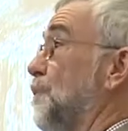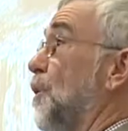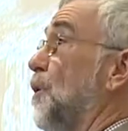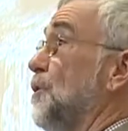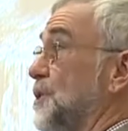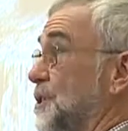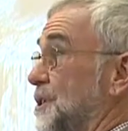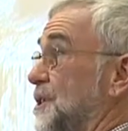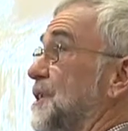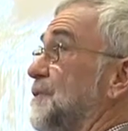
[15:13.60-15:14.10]

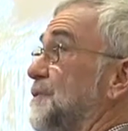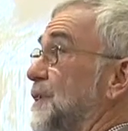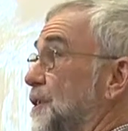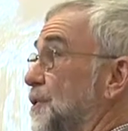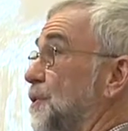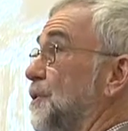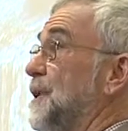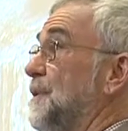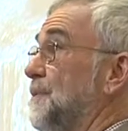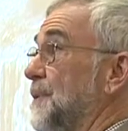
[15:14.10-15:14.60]
positive
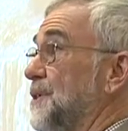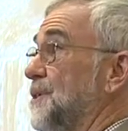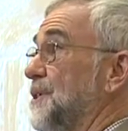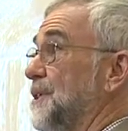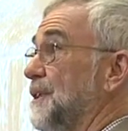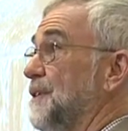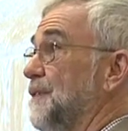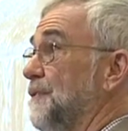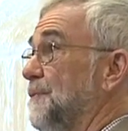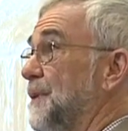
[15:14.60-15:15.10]

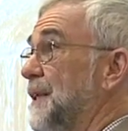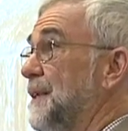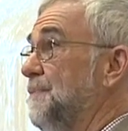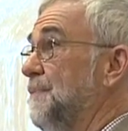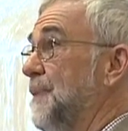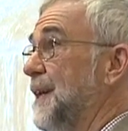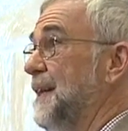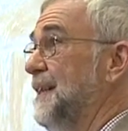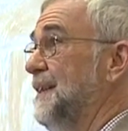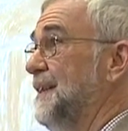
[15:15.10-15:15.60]
agreements that have
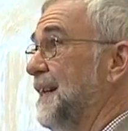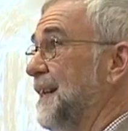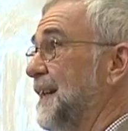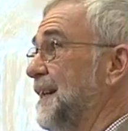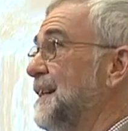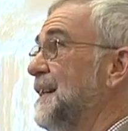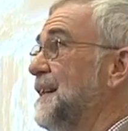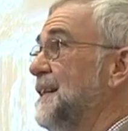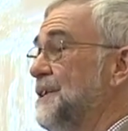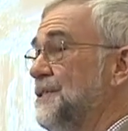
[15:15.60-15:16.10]
been made
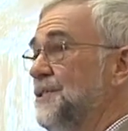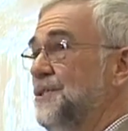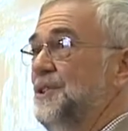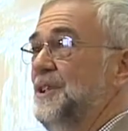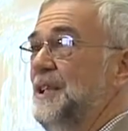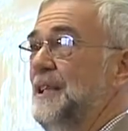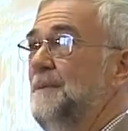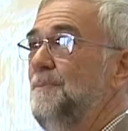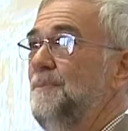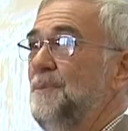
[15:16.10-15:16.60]
there
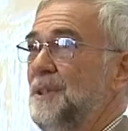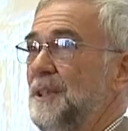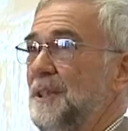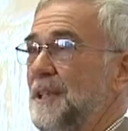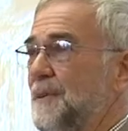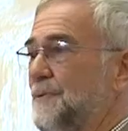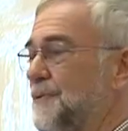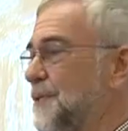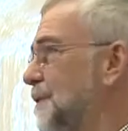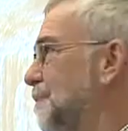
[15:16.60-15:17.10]
seem to
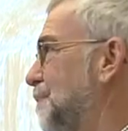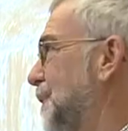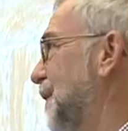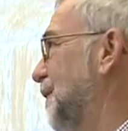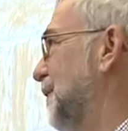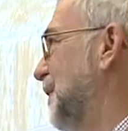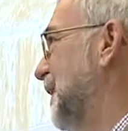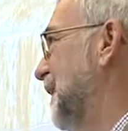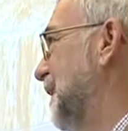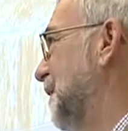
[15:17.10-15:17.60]
give the
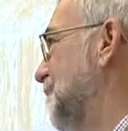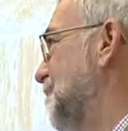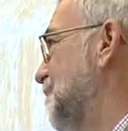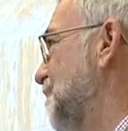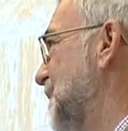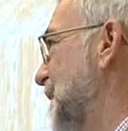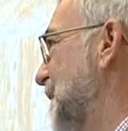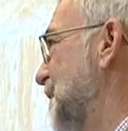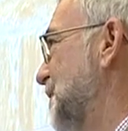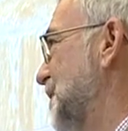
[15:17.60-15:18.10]
building
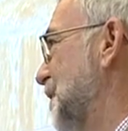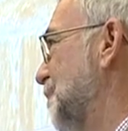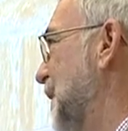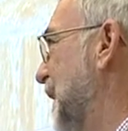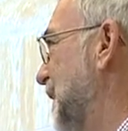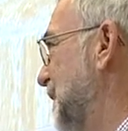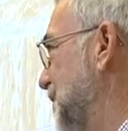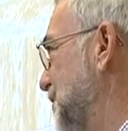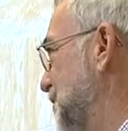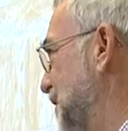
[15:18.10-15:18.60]
some
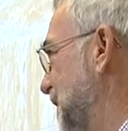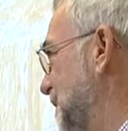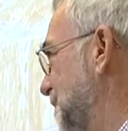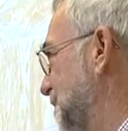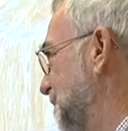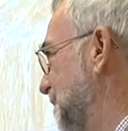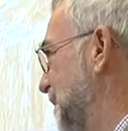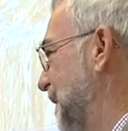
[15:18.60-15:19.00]
energy.